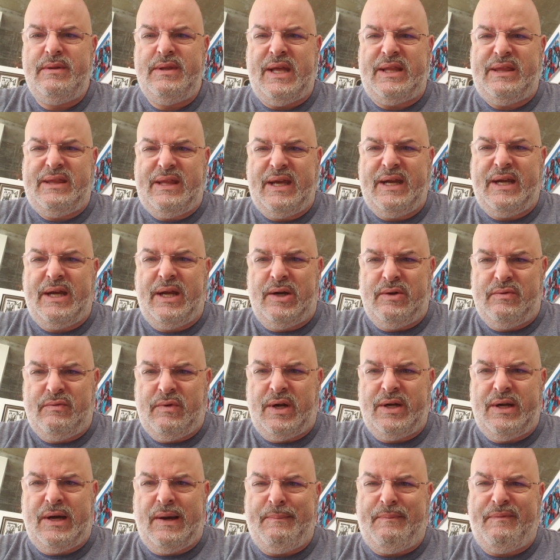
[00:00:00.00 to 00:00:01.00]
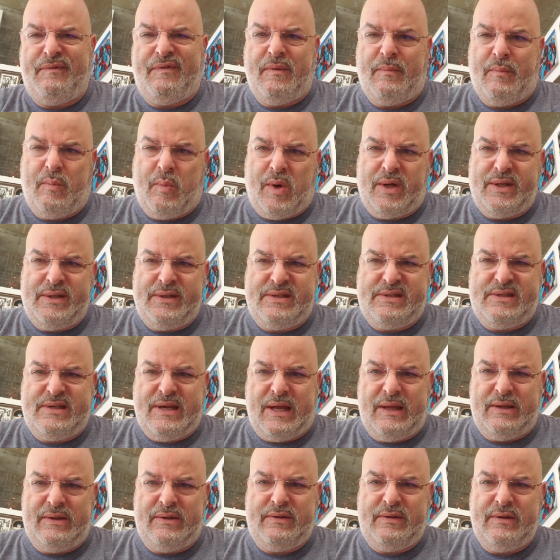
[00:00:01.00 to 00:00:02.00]
that they can run up from 1
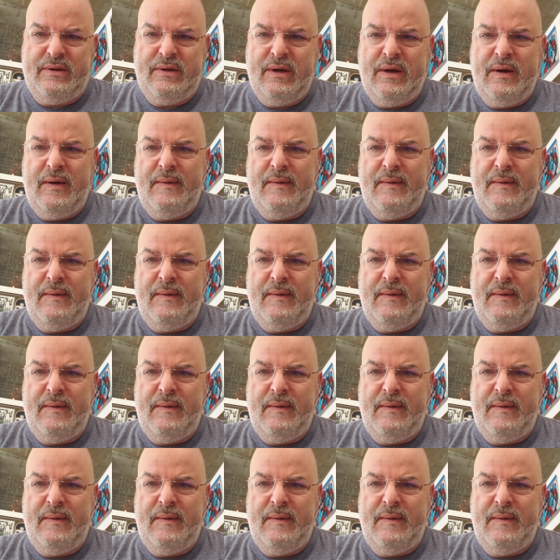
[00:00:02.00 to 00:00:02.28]
cent